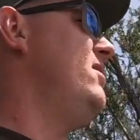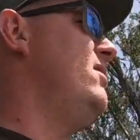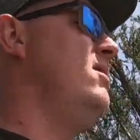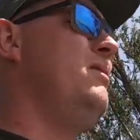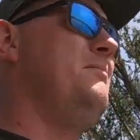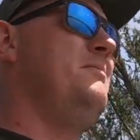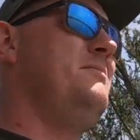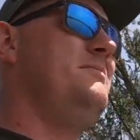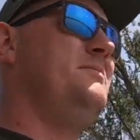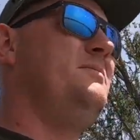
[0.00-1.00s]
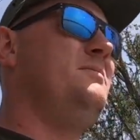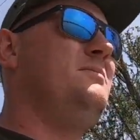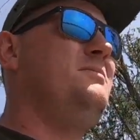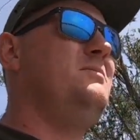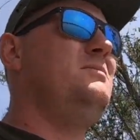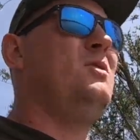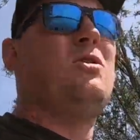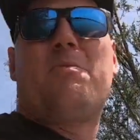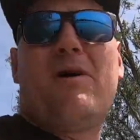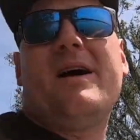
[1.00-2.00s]
on
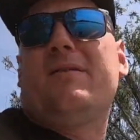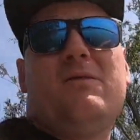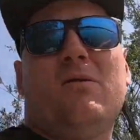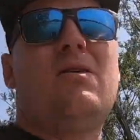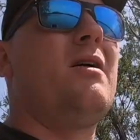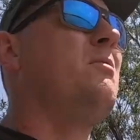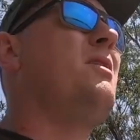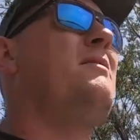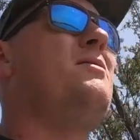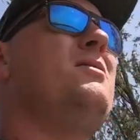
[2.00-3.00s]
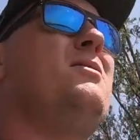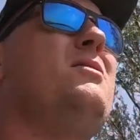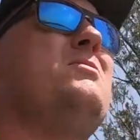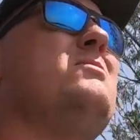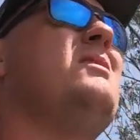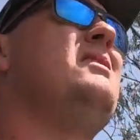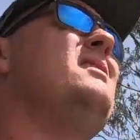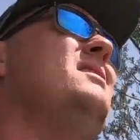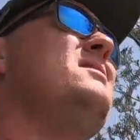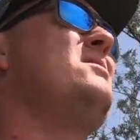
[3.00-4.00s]
the braid or line, whatever you're going to use.
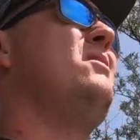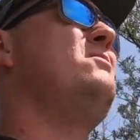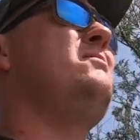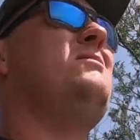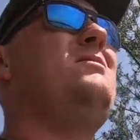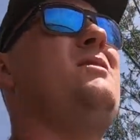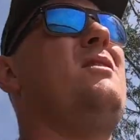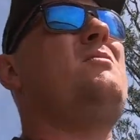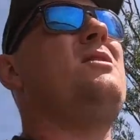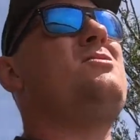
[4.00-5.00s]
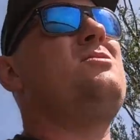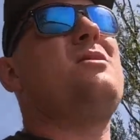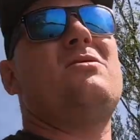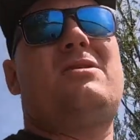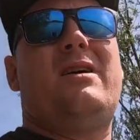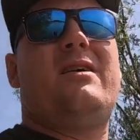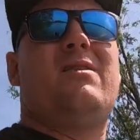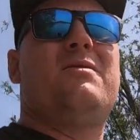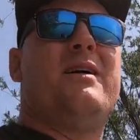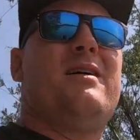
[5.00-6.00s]
So, you know, once you start seeing it
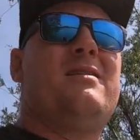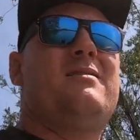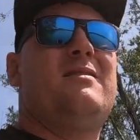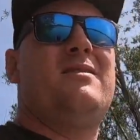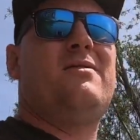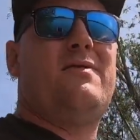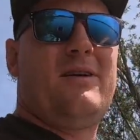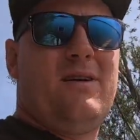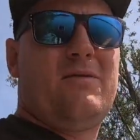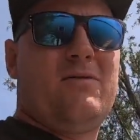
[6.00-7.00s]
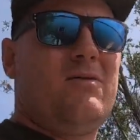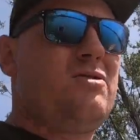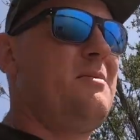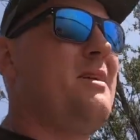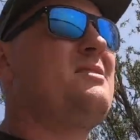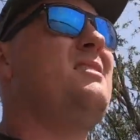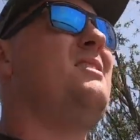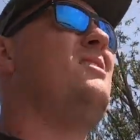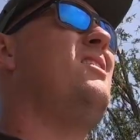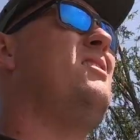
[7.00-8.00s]
on there and you think, oh, you're on GPS,
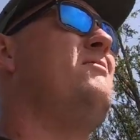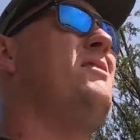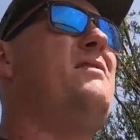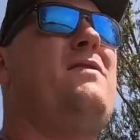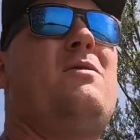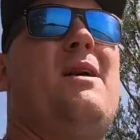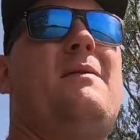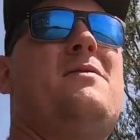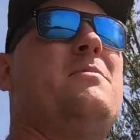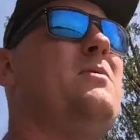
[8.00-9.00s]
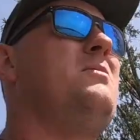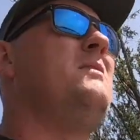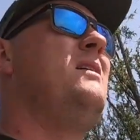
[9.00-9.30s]
I don't really feel comfortable